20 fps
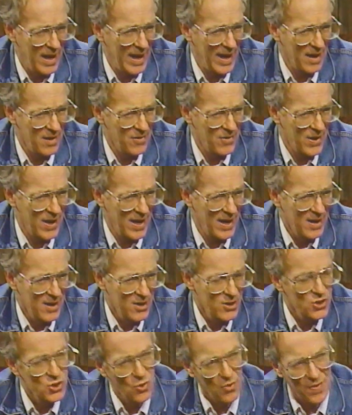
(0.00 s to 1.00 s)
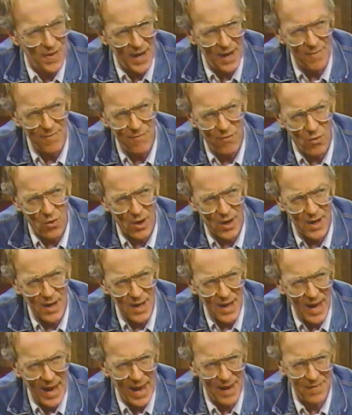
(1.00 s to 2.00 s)
And so
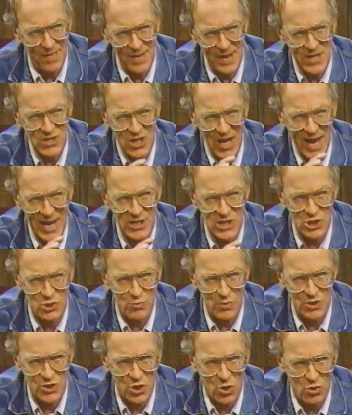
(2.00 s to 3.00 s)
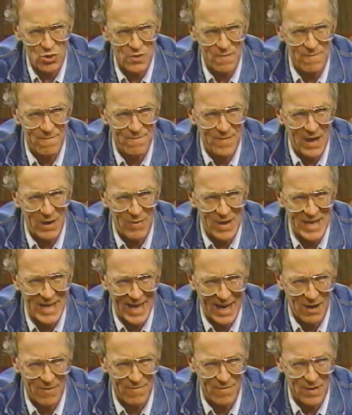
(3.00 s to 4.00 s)
therefore, and these agents were chosen very
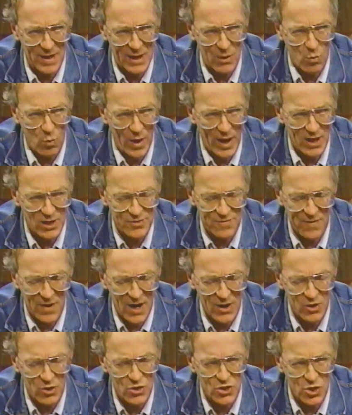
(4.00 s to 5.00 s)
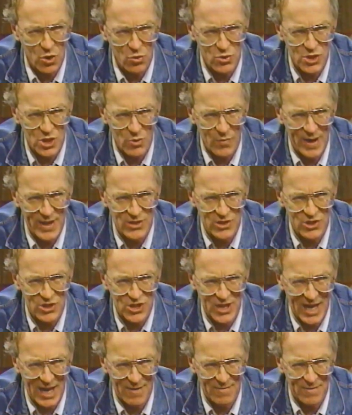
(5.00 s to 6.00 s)
carefully. Wells Fargo chose their
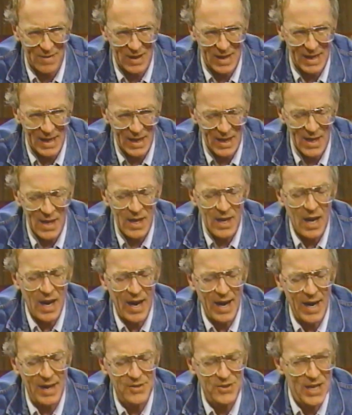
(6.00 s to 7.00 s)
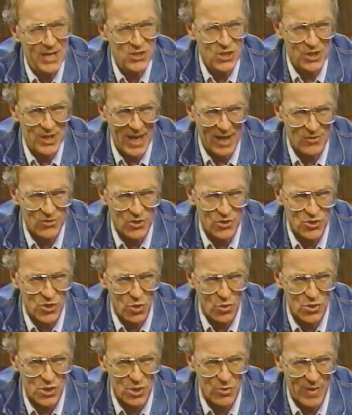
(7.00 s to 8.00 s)
agents carefully. Dietz and Nelson
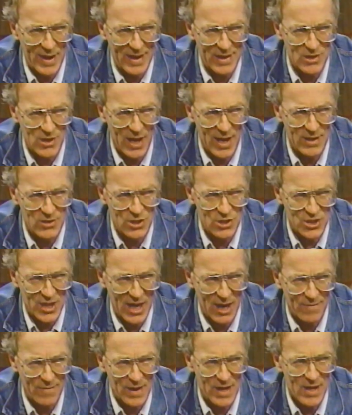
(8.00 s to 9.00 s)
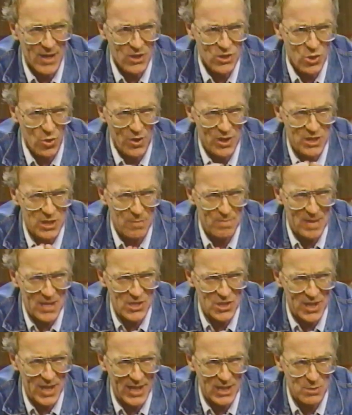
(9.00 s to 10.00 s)
chose their agents carefully. So did the
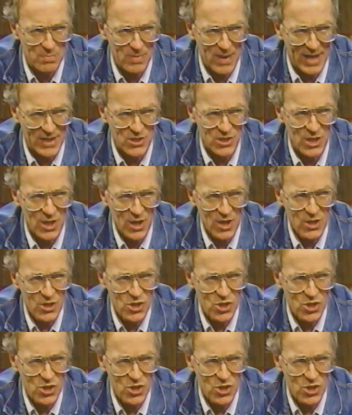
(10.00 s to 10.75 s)
BC Express.